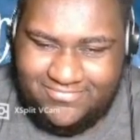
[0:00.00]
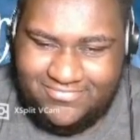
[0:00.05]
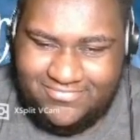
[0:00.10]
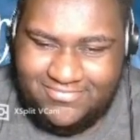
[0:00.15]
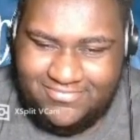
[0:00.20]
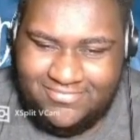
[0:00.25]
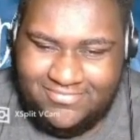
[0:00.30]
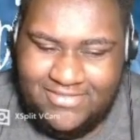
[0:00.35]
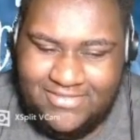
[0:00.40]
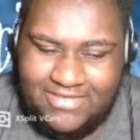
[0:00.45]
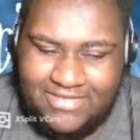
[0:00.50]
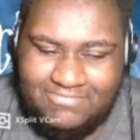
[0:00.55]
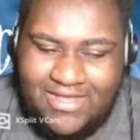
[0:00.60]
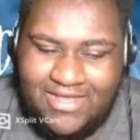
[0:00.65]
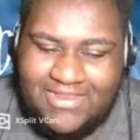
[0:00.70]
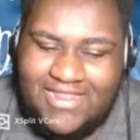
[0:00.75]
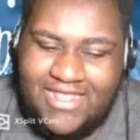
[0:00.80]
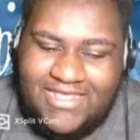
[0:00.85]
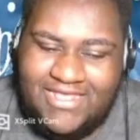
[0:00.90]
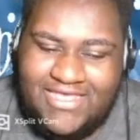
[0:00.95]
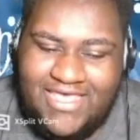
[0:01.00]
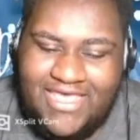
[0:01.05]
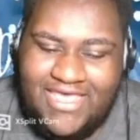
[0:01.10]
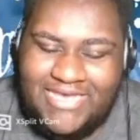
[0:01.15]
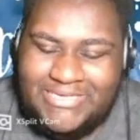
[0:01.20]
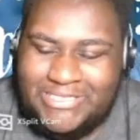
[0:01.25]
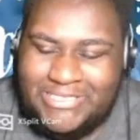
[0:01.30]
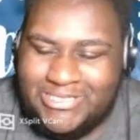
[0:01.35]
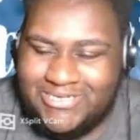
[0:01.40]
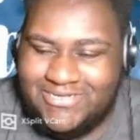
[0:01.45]
But that Keisha,
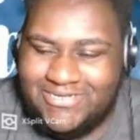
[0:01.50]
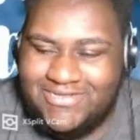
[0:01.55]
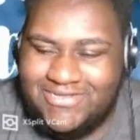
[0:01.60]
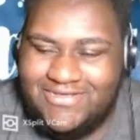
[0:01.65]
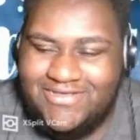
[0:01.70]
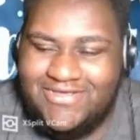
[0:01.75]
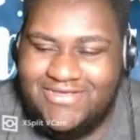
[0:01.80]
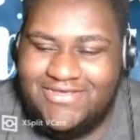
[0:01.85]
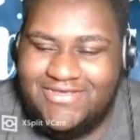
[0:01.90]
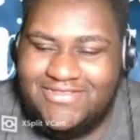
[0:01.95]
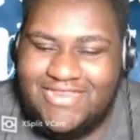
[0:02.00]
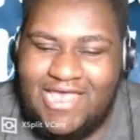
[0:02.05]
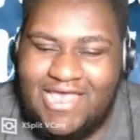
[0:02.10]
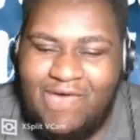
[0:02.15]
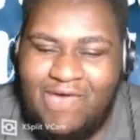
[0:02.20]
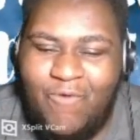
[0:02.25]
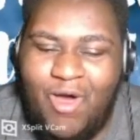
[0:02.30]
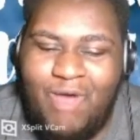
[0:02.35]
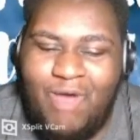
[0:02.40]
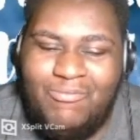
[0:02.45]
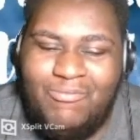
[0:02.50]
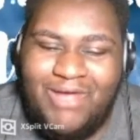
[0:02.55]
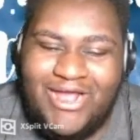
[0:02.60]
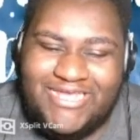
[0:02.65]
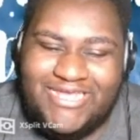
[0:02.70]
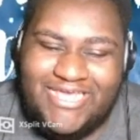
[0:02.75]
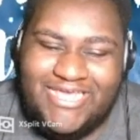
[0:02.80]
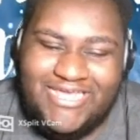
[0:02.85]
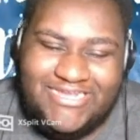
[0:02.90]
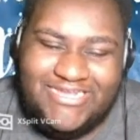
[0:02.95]
that Walmart Keisha
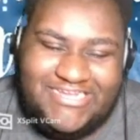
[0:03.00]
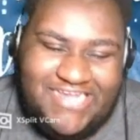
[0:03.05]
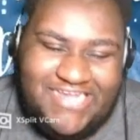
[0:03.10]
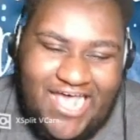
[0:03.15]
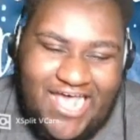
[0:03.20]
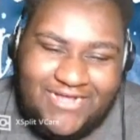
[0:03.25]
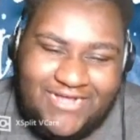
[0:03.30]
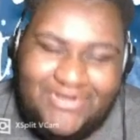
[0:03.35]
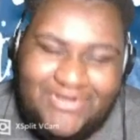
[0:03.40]
out here.